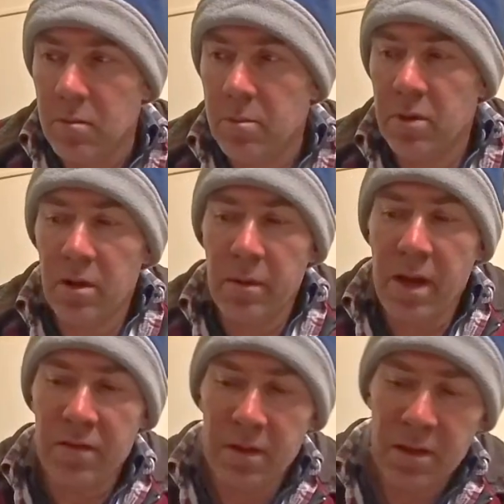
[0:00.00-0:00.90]
but I'm
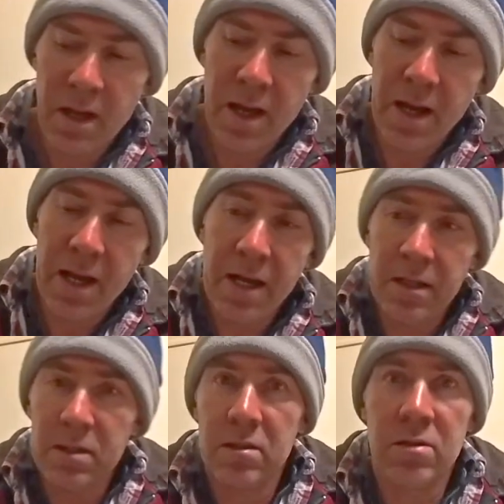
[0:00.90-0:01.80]
having the
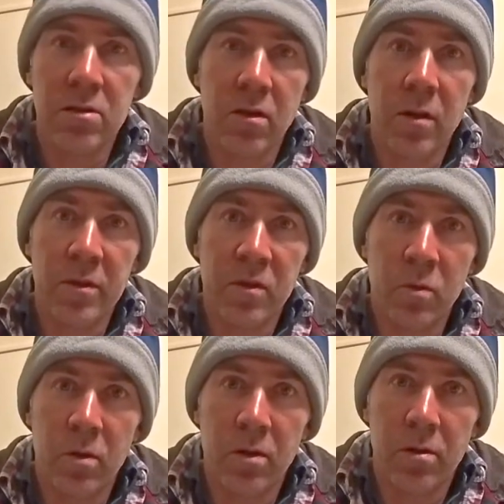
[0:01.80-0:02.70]
hardest time in the
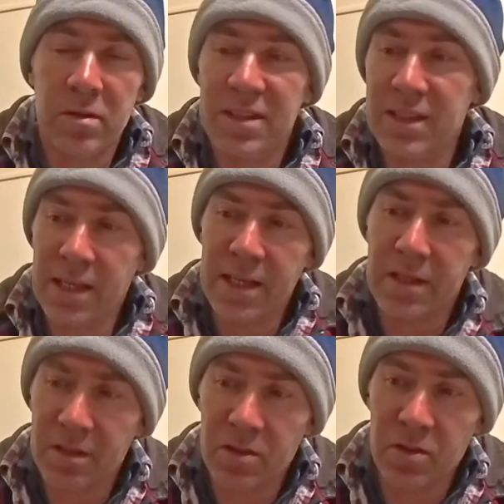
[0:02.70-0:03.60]
world seeing
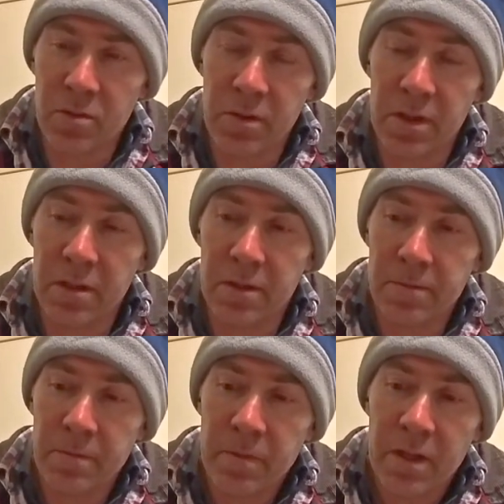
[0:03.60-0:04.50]
the screen.
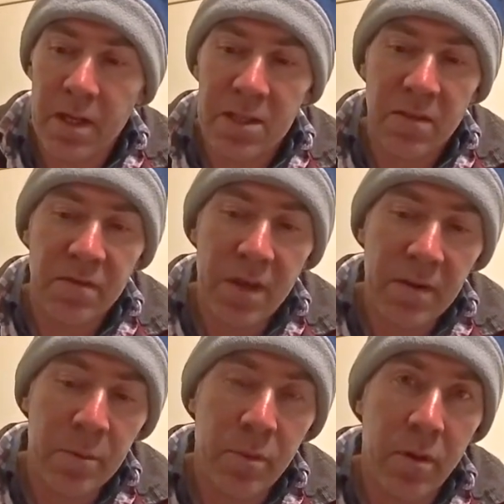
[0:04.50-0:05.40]
It's a
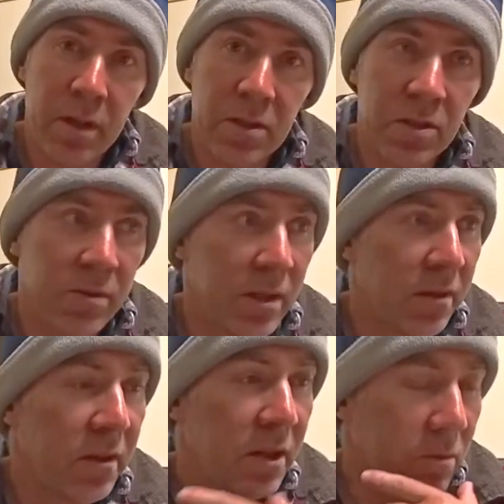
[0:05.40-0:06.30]
very bright screen. I
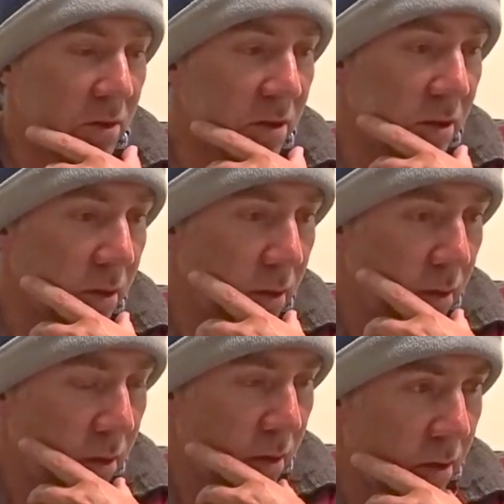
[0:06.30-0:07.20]
think it was
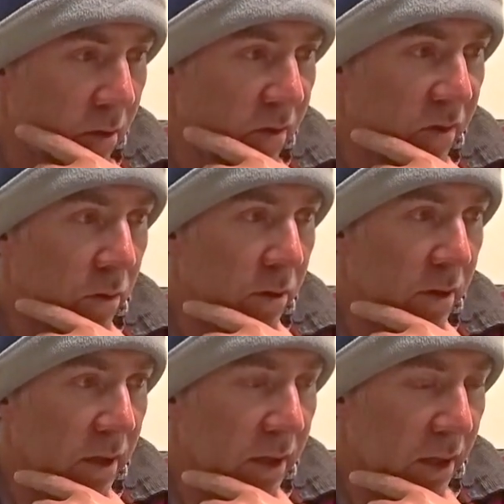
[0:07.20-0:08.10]

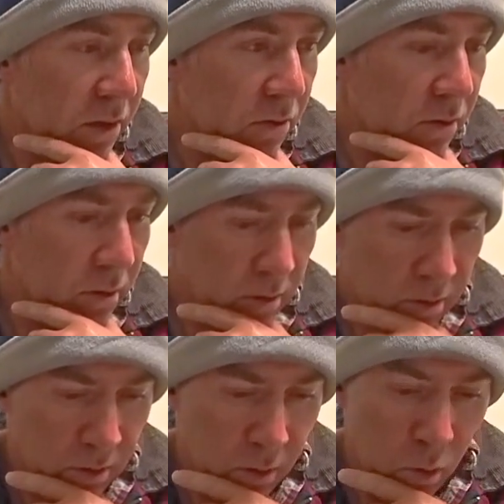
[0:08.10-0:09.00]
1400
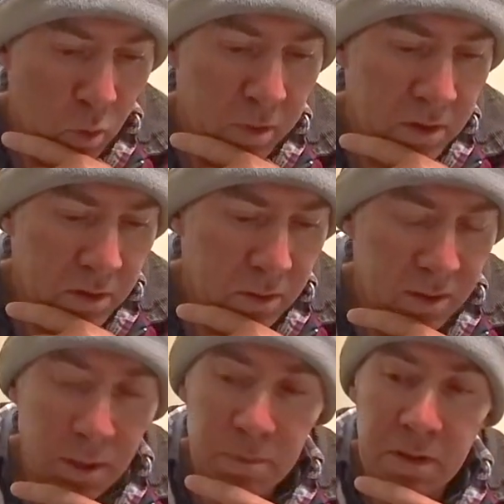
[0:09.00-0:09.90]
lumens or
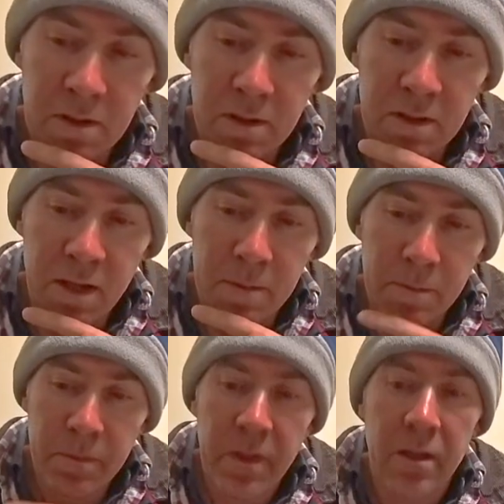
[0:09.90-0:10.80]
something like that,
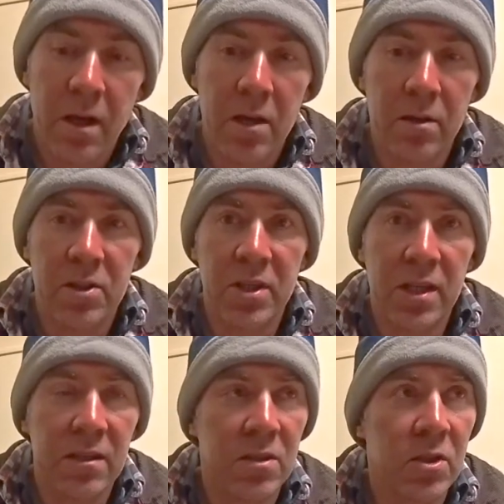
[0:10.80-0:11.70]
and I
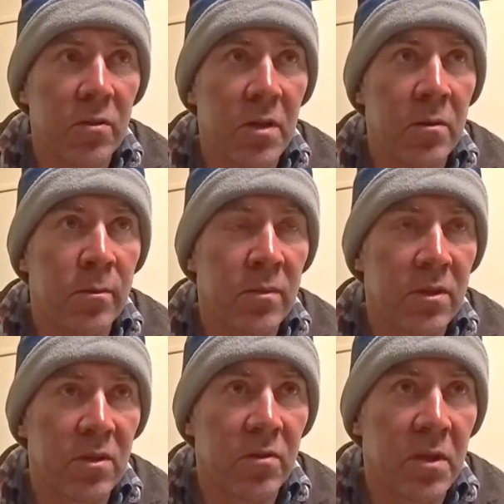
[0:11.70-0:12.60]
checked the screen
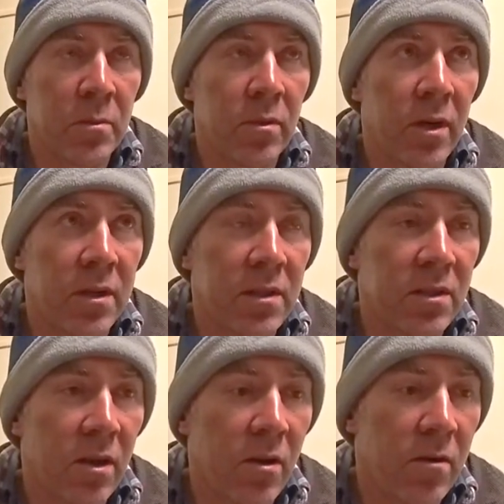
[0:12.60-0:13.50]
brightness
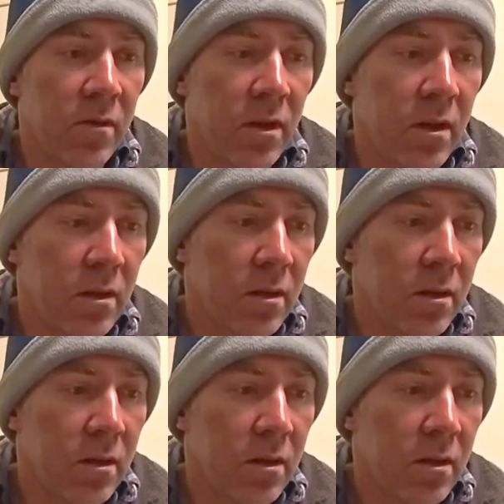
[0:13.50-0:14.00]
over